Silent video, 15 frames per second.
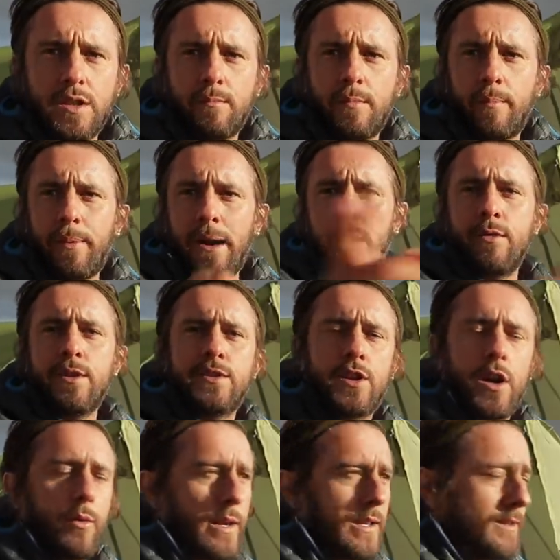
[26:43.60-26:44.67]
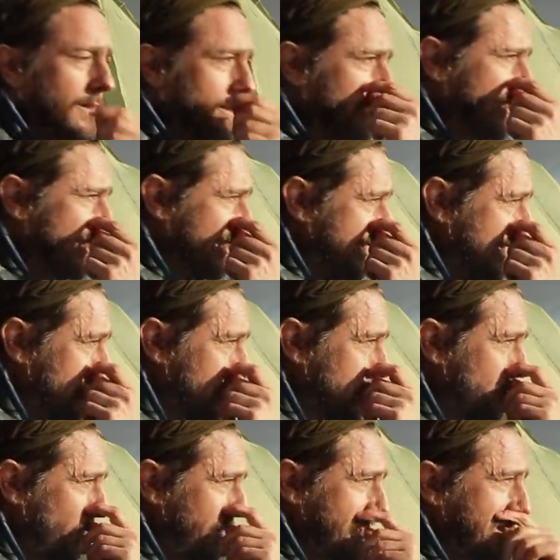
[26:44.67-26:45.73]
My battery's going. Yeah,
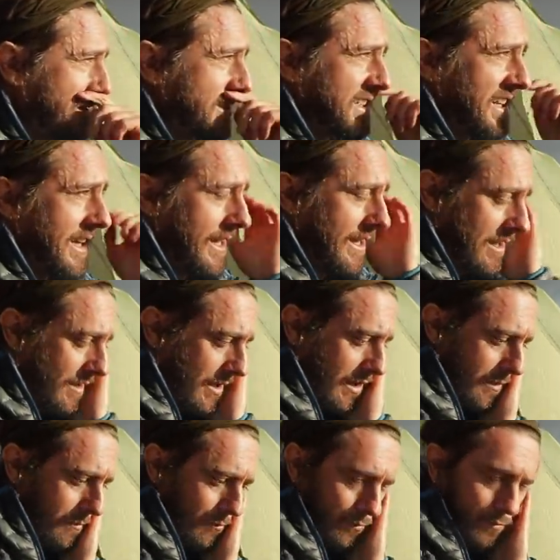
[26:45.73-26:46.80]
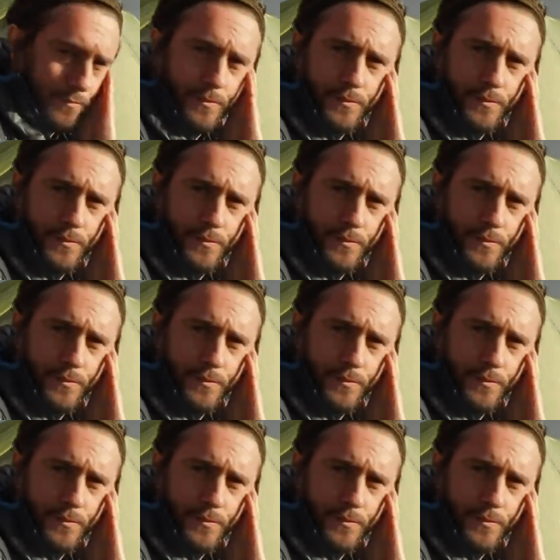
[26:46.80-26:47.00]
just wanted to say, is my